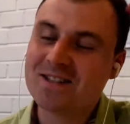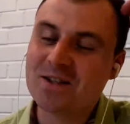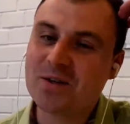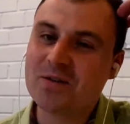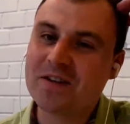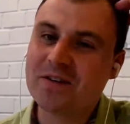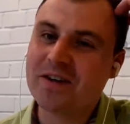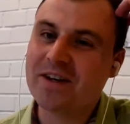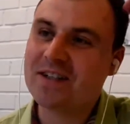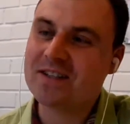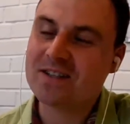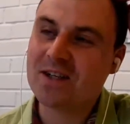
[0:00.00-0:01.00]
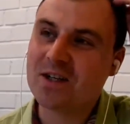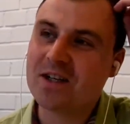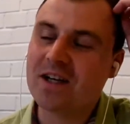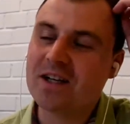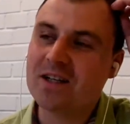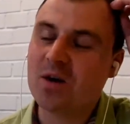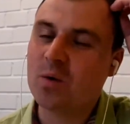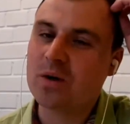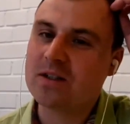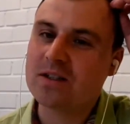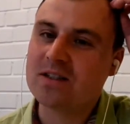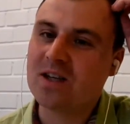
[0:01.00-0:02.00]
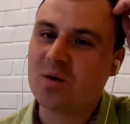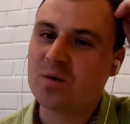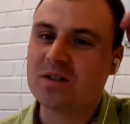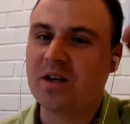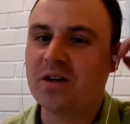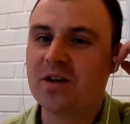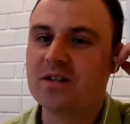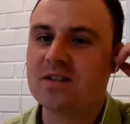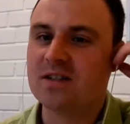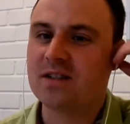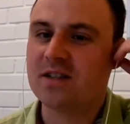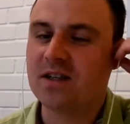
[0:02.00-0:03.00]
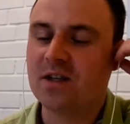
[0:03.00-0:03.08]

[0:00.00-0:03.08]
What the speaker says: So you've never heard, and no one heard.